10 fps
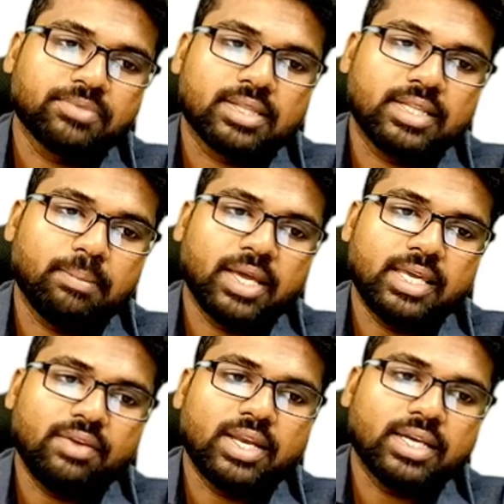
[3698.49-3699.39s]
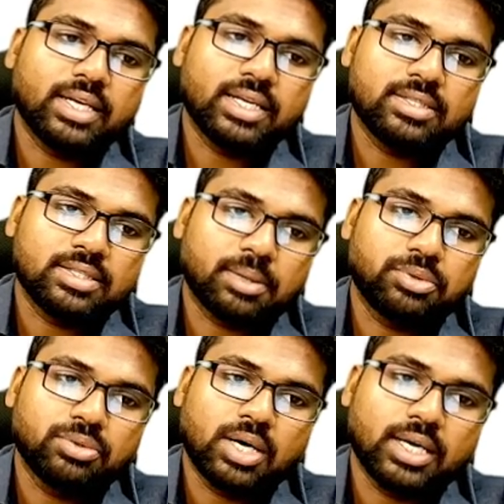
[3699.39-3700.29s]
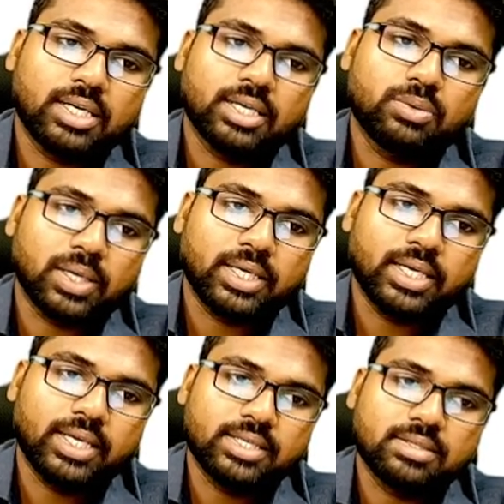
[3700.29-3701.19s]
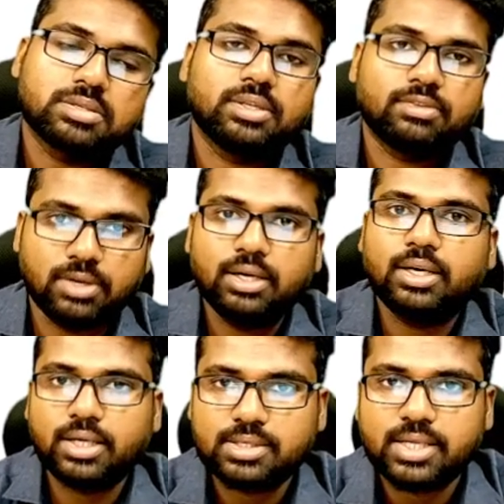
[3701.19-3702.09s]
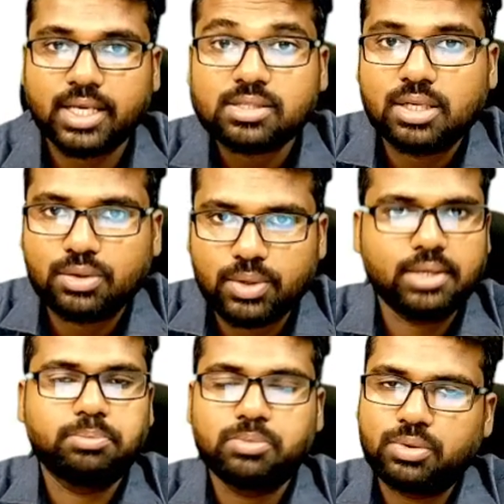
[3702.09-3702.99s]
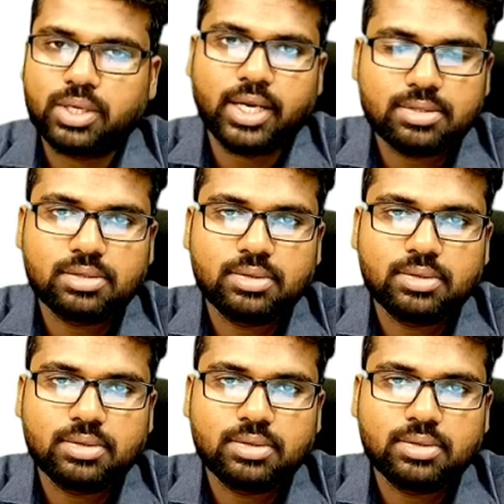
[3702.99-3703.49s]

they may even increase it up to 120 days instead of 100 days, extra 20 more days.